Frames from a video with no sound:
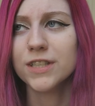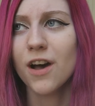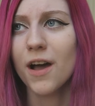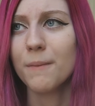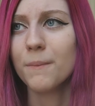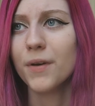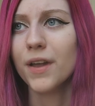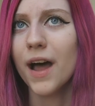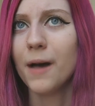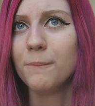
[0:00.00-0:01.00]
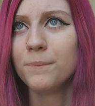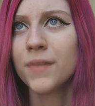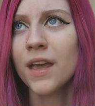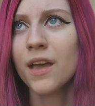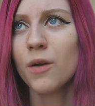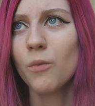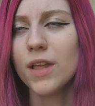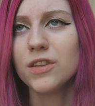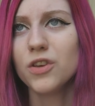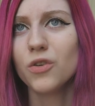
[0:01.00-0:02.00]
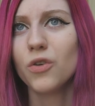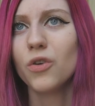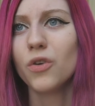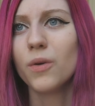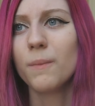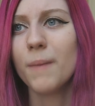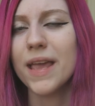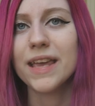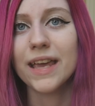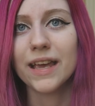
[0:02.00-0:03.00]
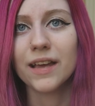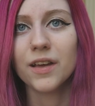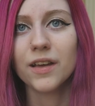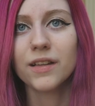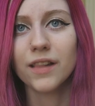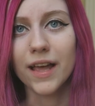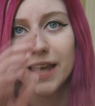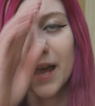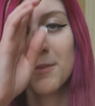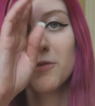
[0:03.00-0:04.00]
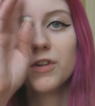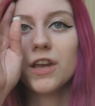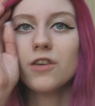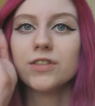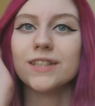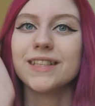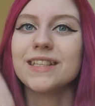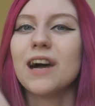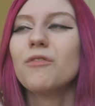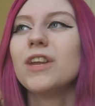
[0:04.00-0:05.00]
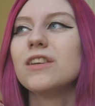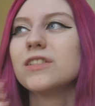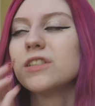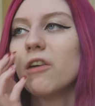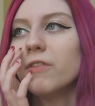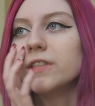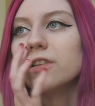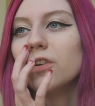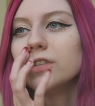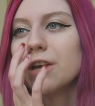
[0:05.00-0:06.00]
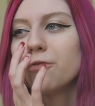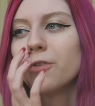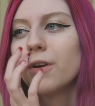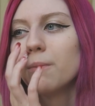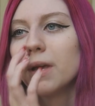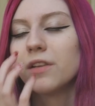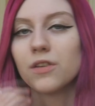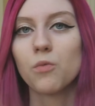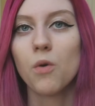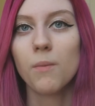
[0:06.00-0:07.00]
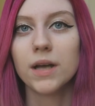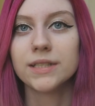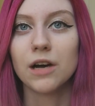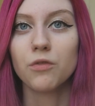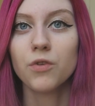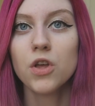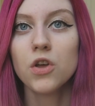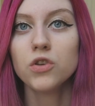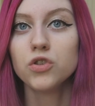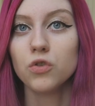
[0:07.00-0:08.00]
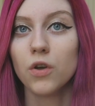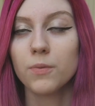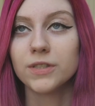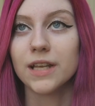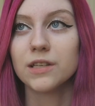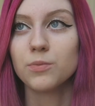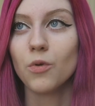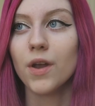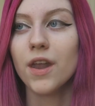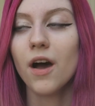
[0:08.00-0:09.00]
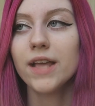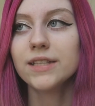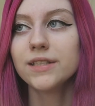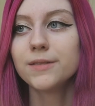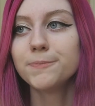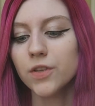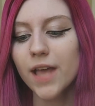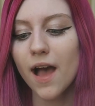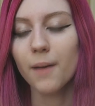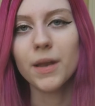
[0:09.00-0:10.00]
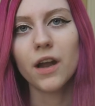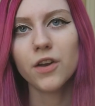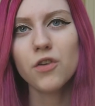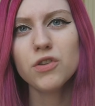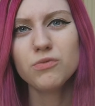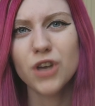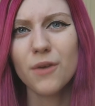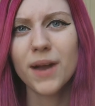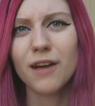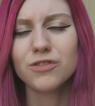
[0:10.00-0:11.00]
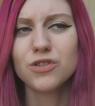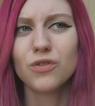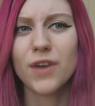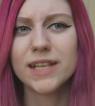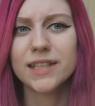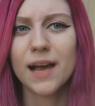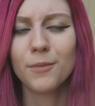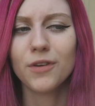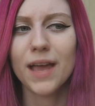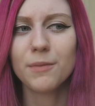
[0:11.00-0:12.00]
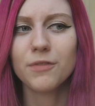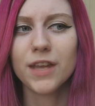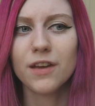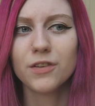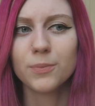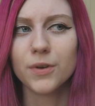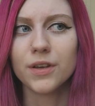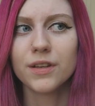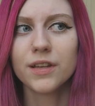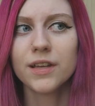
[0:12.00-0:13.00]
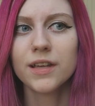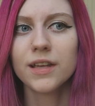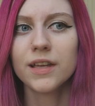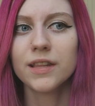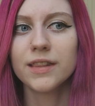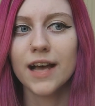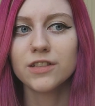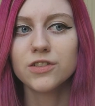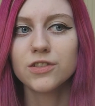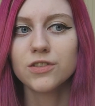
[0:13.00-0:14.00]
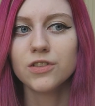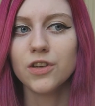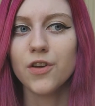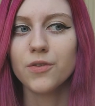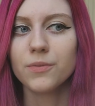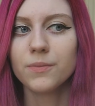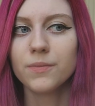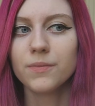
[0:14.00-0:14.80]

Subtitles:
time, but when you're making like gaming videos and sit down videos and stuff, it's a lot different, because I want myself to look presentable and nice. So yeah, I mean, I know you don't have to do a face cam on gaming videos, but that's, you know,